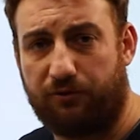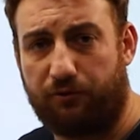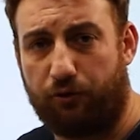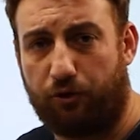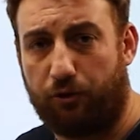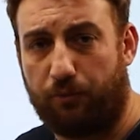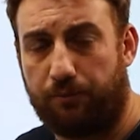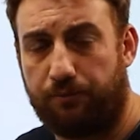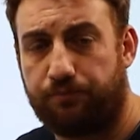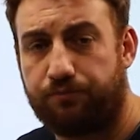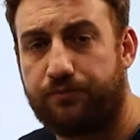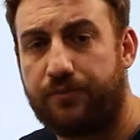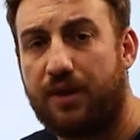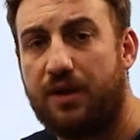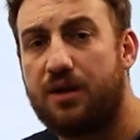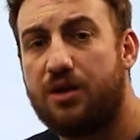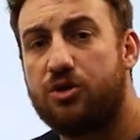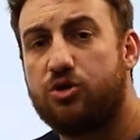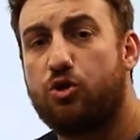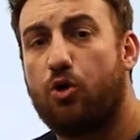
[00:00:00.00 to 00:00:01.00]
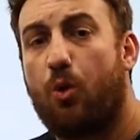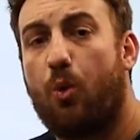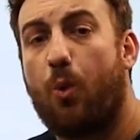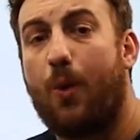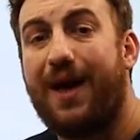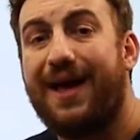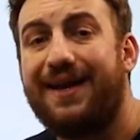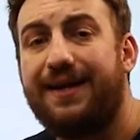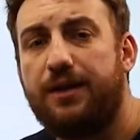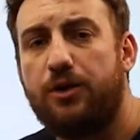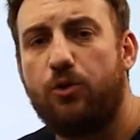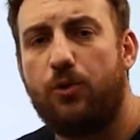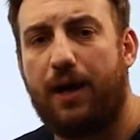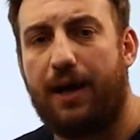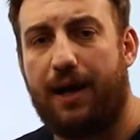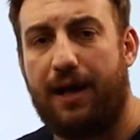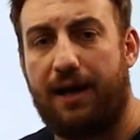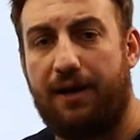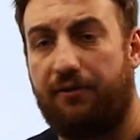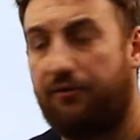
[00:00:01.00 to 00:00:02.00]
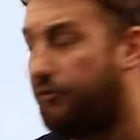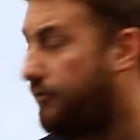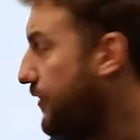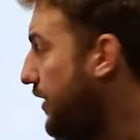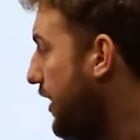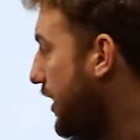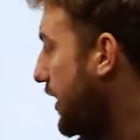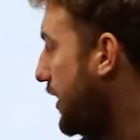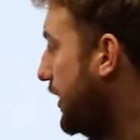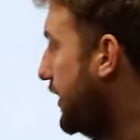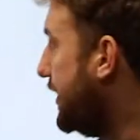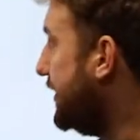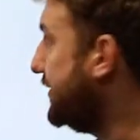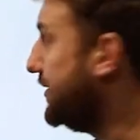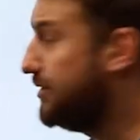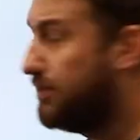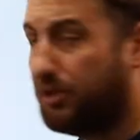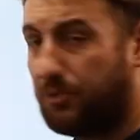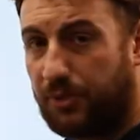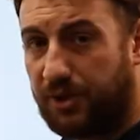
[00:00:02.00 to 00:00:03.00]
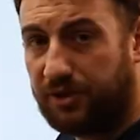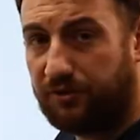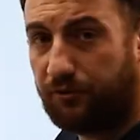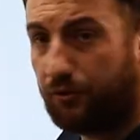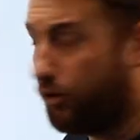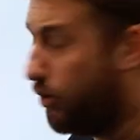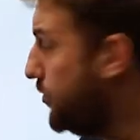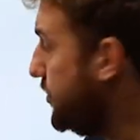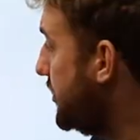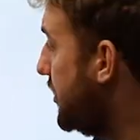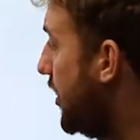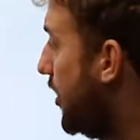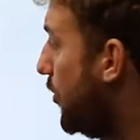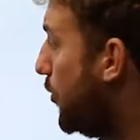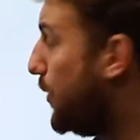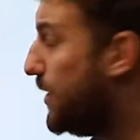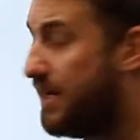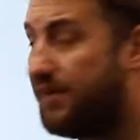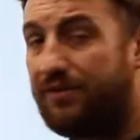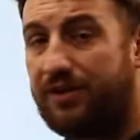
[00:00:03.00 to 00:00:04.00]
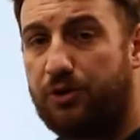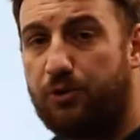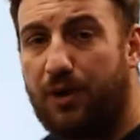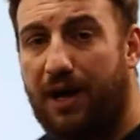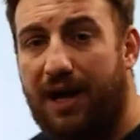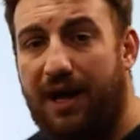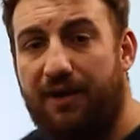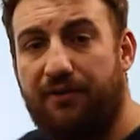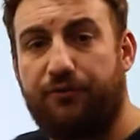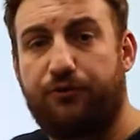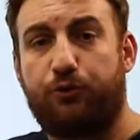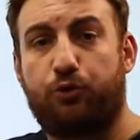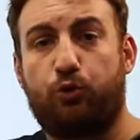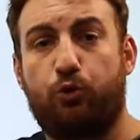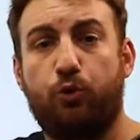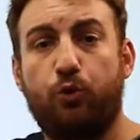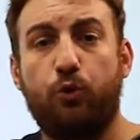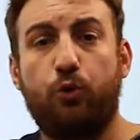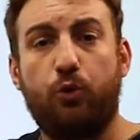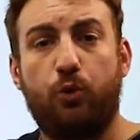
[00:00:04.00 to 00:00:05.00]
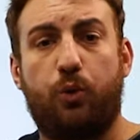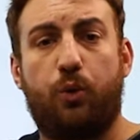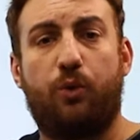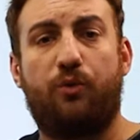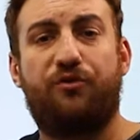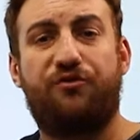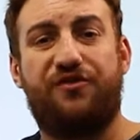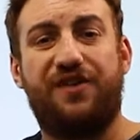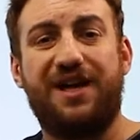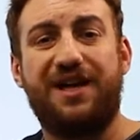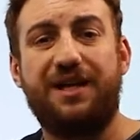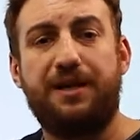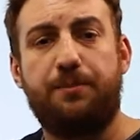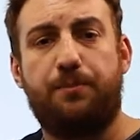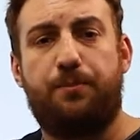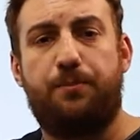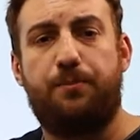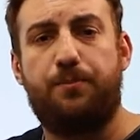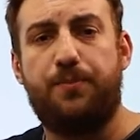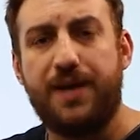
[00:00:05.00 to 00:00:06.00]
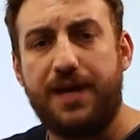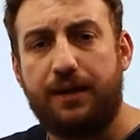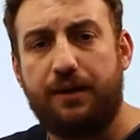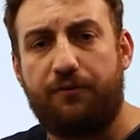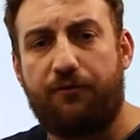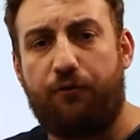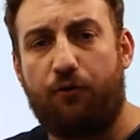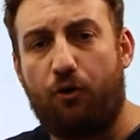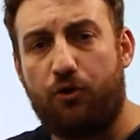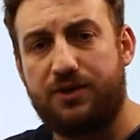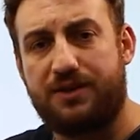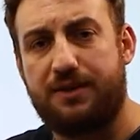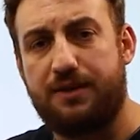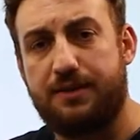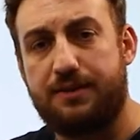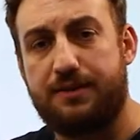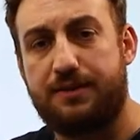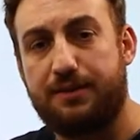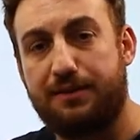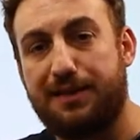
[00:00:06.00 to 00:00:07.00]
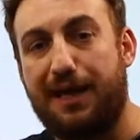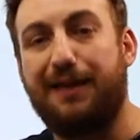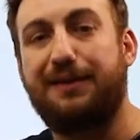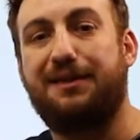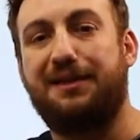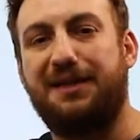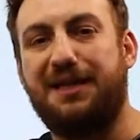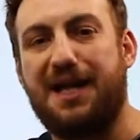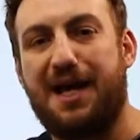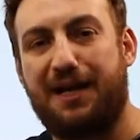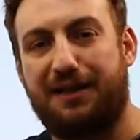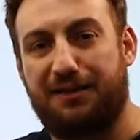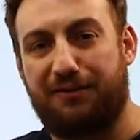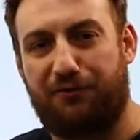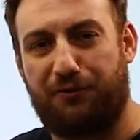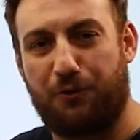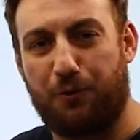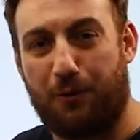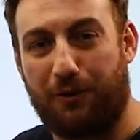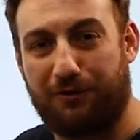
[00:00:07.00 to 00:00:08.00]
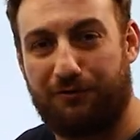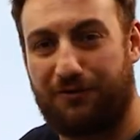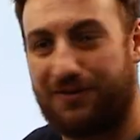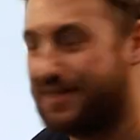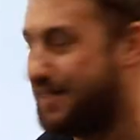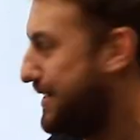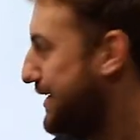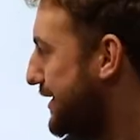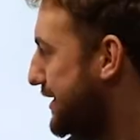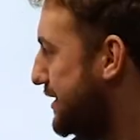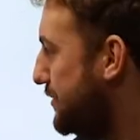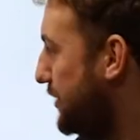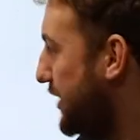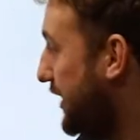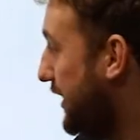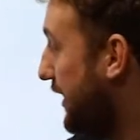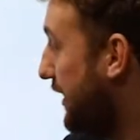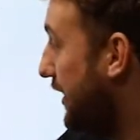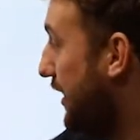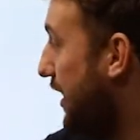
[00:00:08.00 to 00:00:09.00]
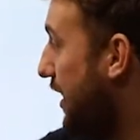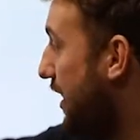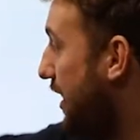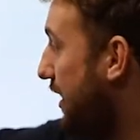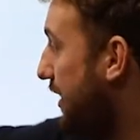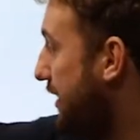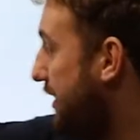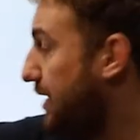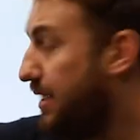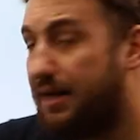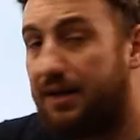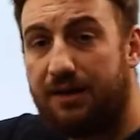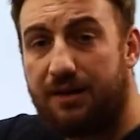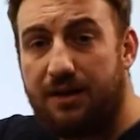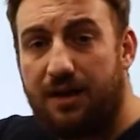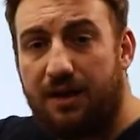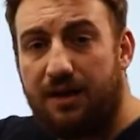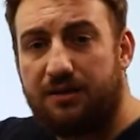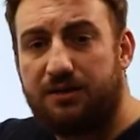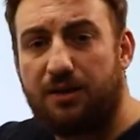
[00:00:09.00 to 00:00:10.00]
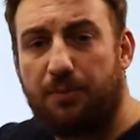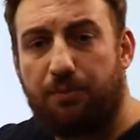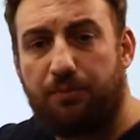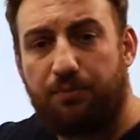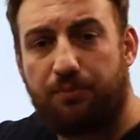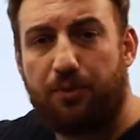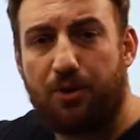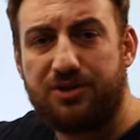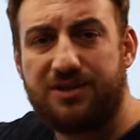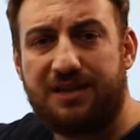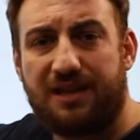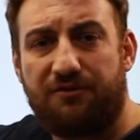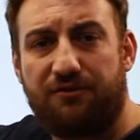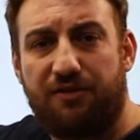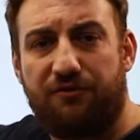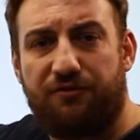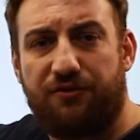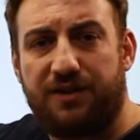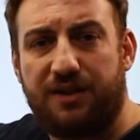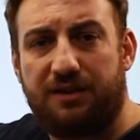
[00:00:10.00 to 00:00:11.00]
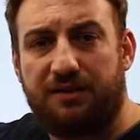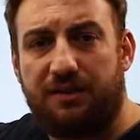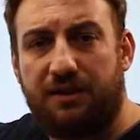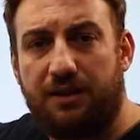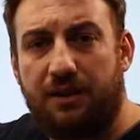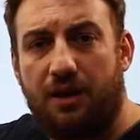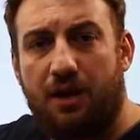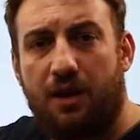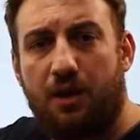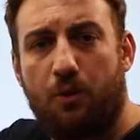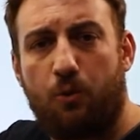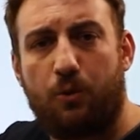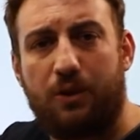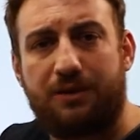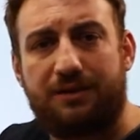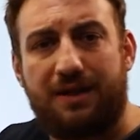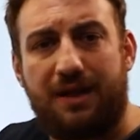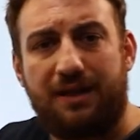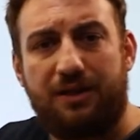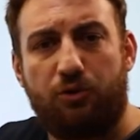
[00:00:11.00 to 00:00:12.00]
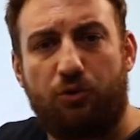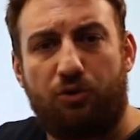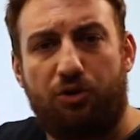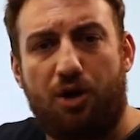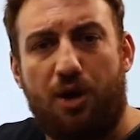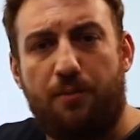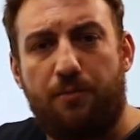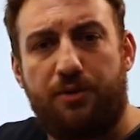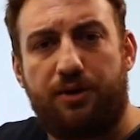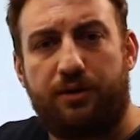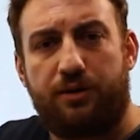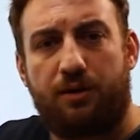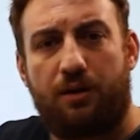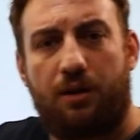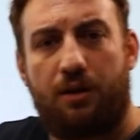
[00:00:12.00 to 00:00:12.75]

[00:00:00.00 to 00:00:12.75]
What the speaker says: form. So when you have indeterminate forms, whenever you have two very big forces that react, if you want, physically speaking, here the positive infinity will take your number